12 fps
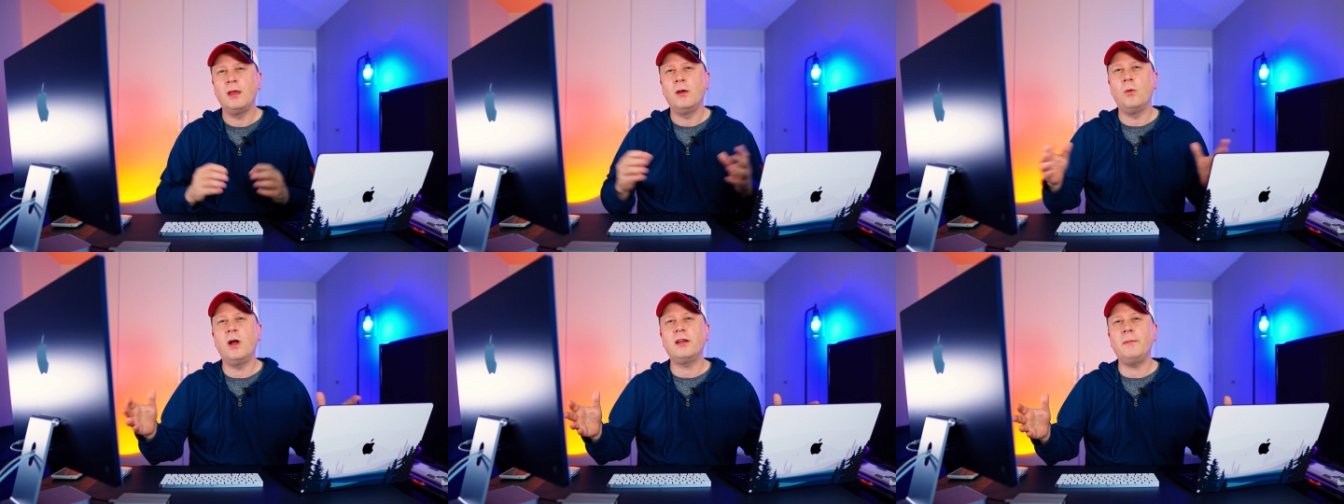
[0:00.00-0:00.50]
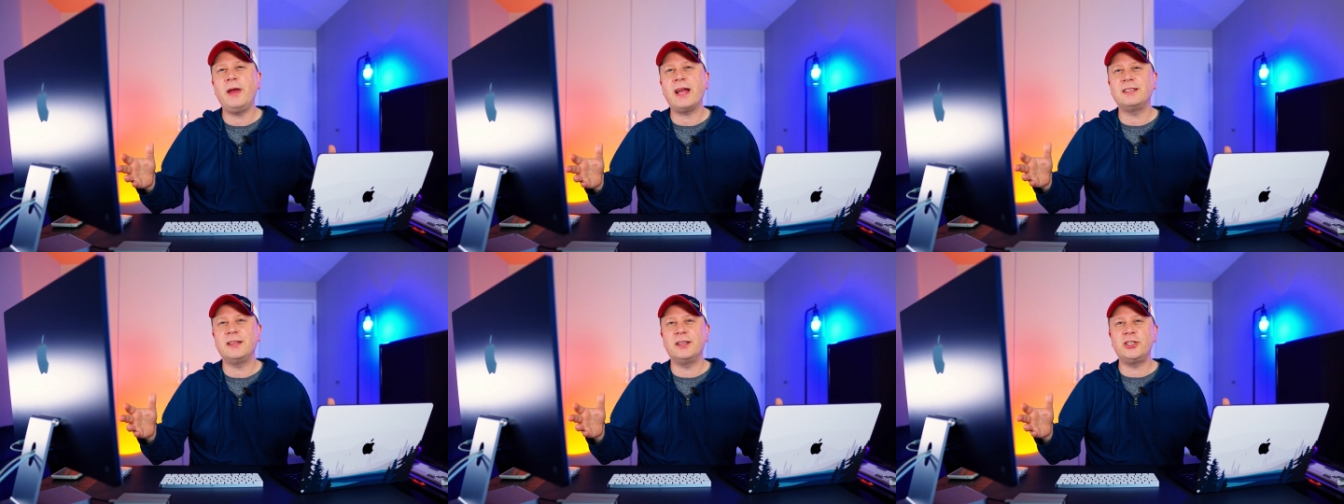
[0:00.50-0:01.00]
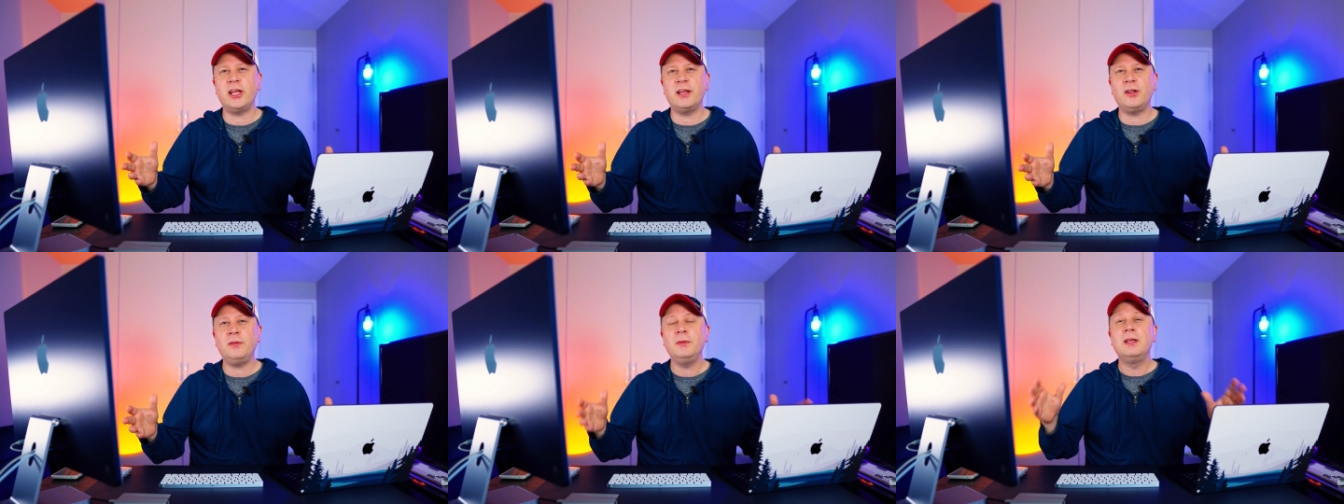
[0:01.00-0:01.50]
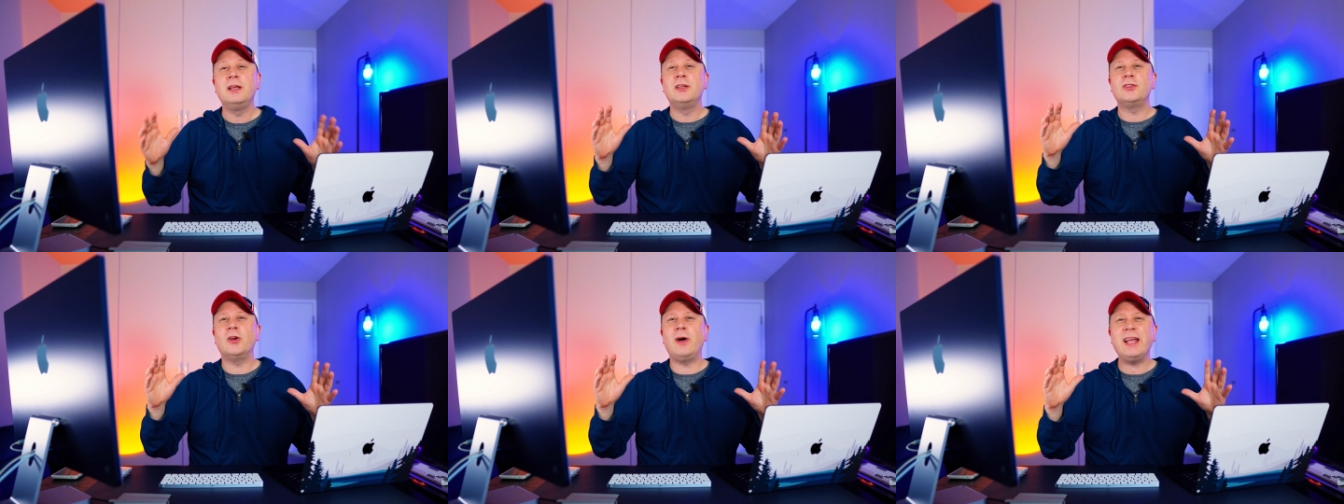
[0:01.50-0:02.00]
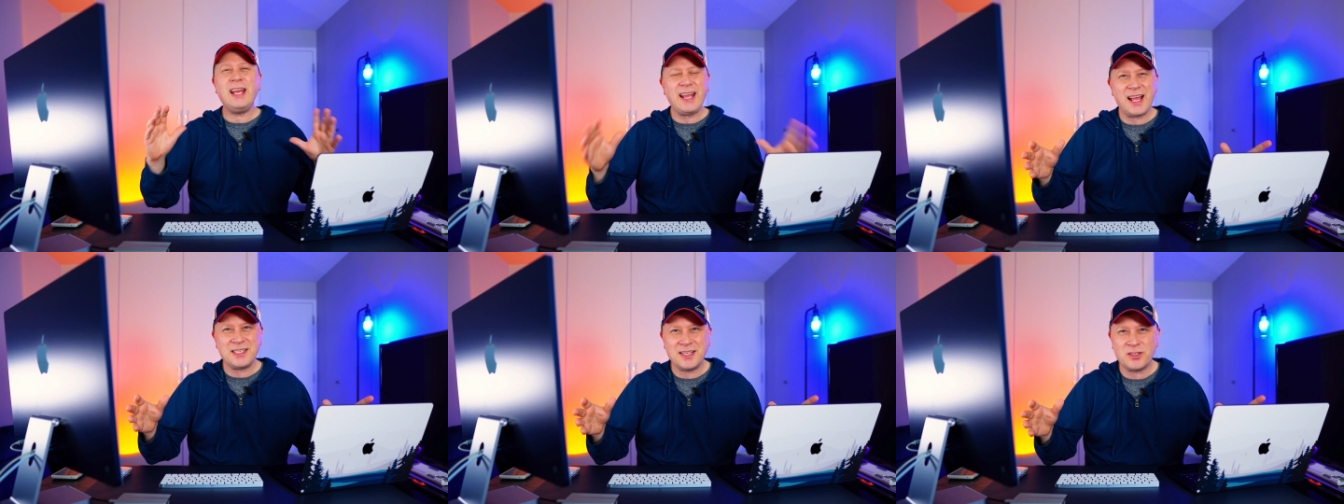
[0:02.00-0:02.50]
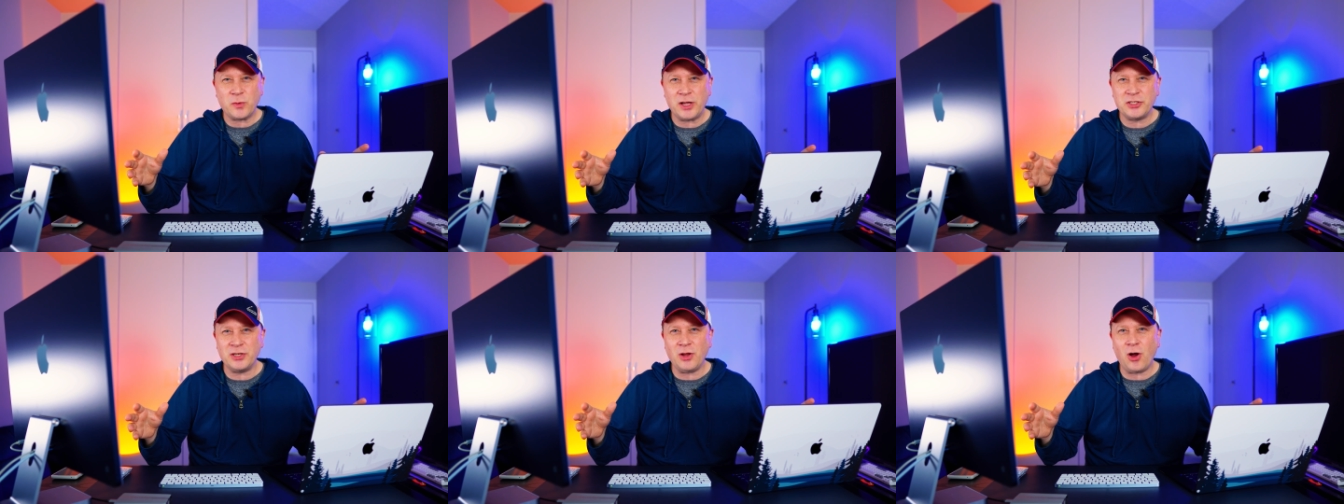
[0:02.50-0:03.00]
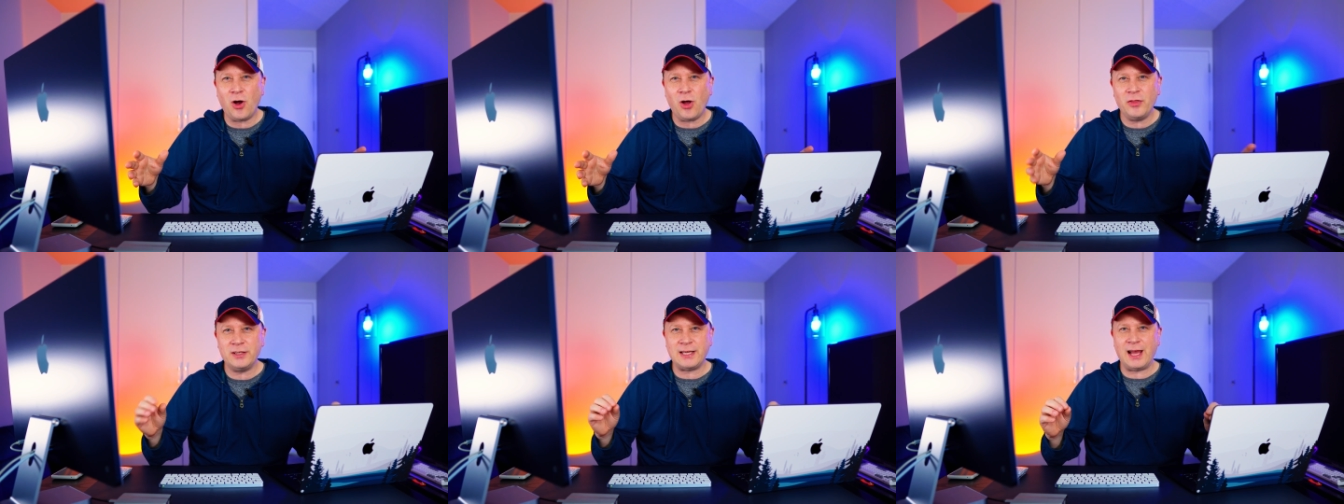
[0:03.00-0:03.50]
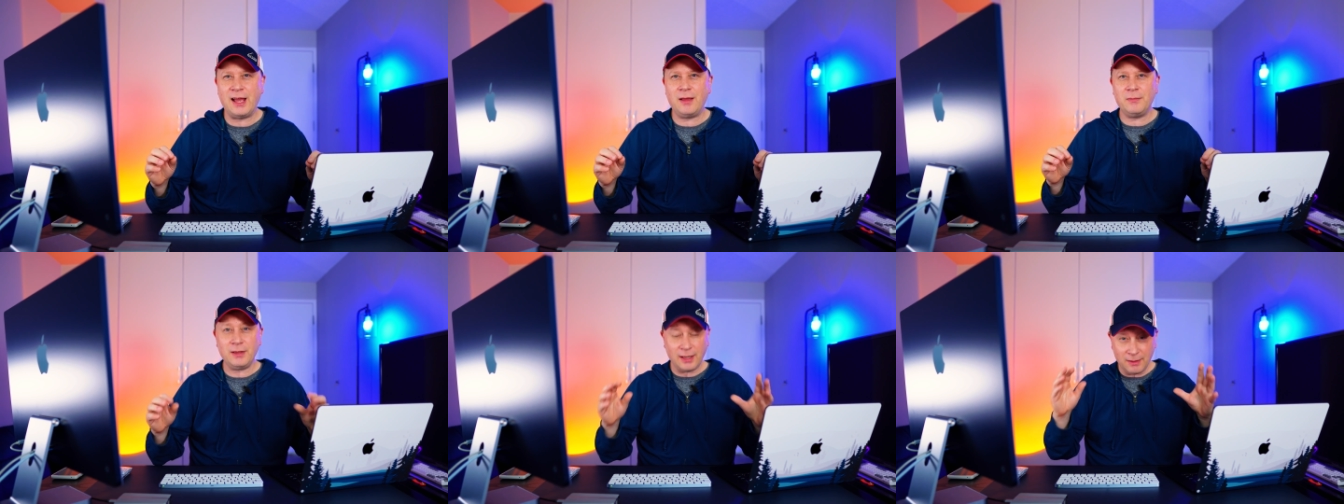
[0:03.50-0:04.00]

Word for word: Welcome back to the channel. So I get asked this question all the time.